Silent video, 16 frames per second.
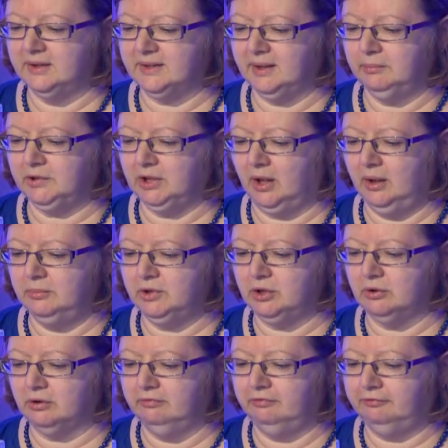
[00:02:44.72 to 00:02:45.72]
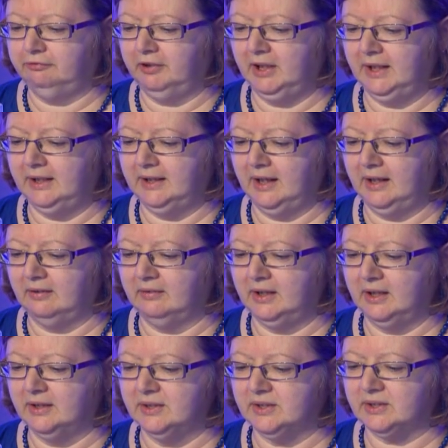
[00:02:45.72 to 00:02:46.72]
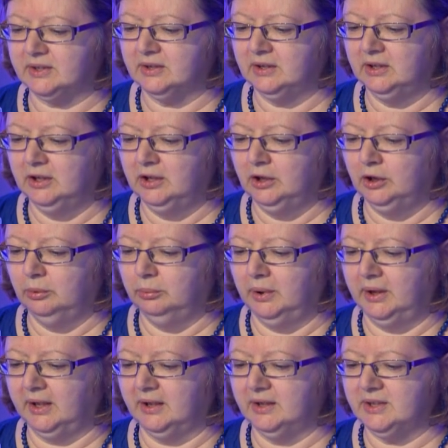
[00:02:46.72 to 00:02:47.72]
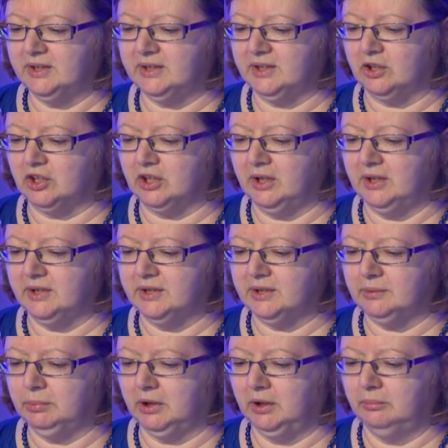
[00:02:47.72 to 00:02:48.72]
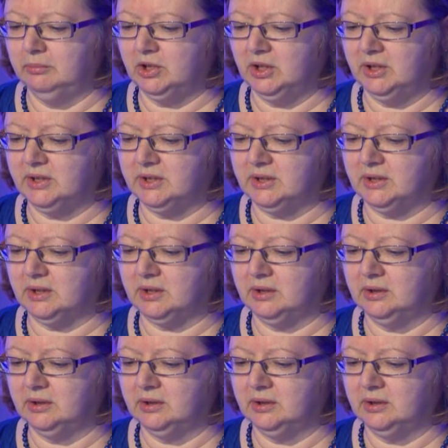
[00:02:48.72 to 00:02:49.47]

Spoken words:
sometimes you can fill in areas with other stitches, but I'm just